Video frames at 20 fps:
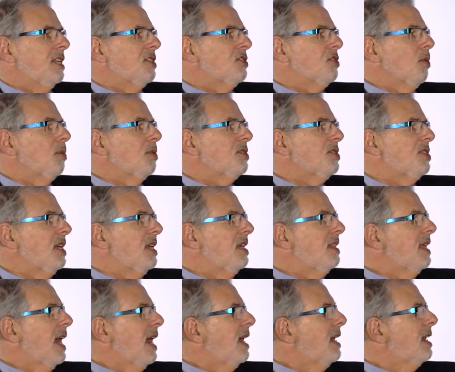And so we're
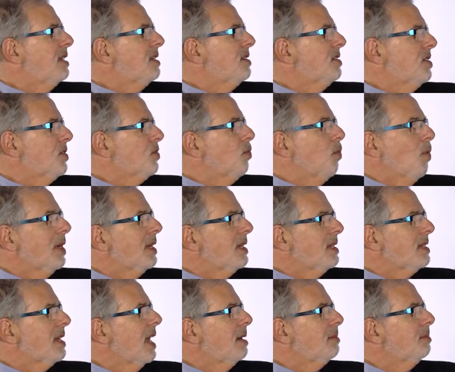seeing that as just one
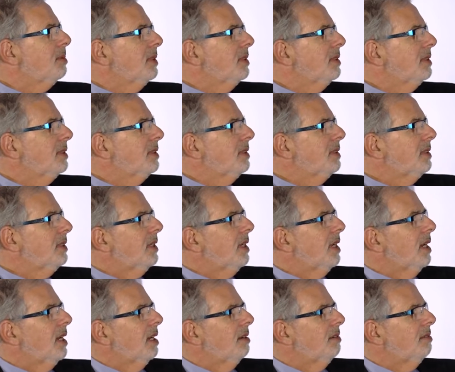example
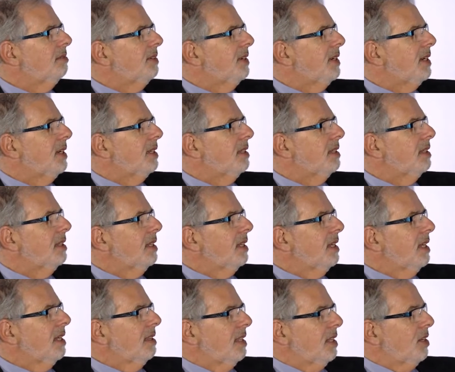of
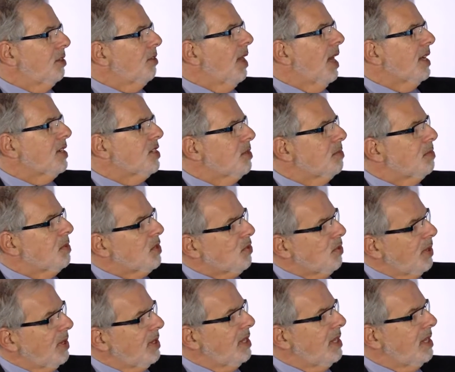the interactions
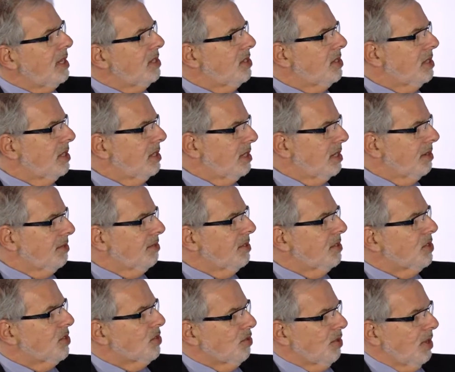between these
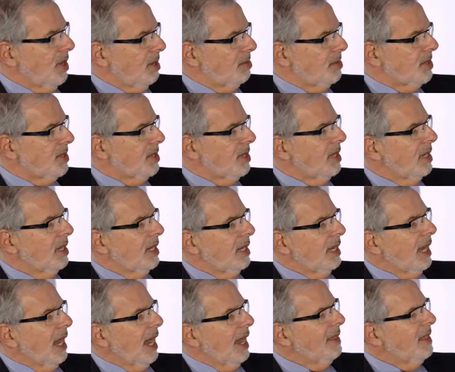different streams.
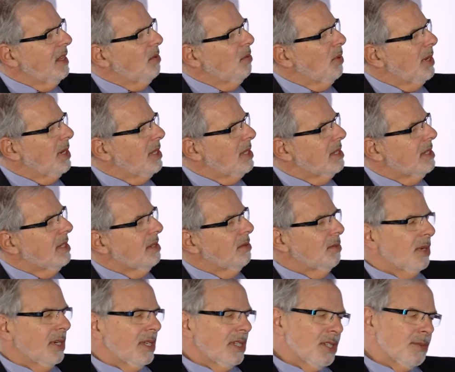I think what is
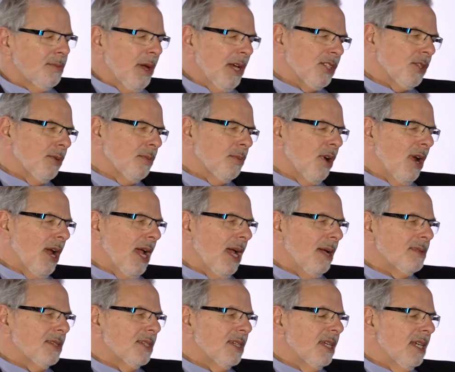special
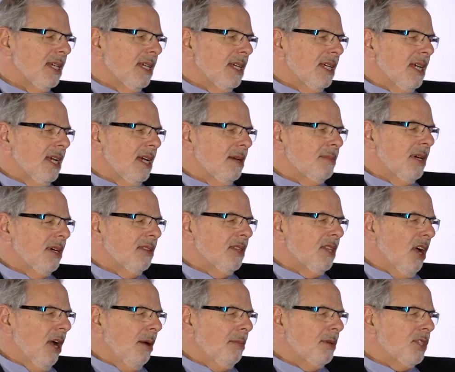perhaps about
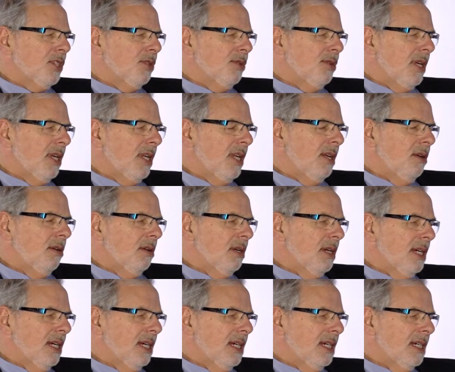the opportunity
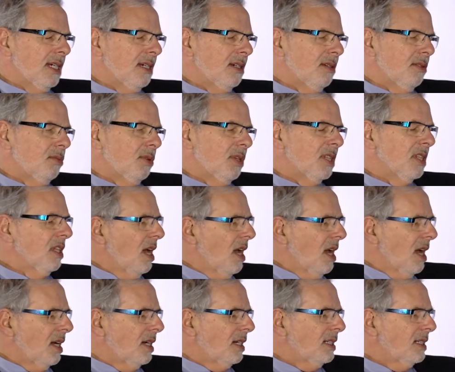with
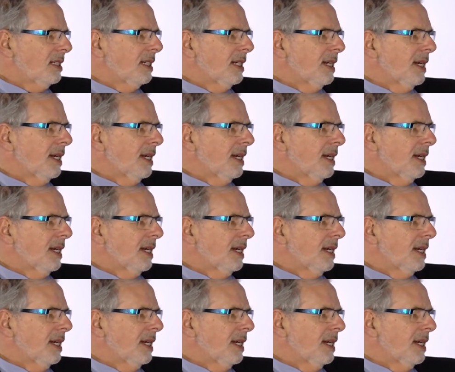law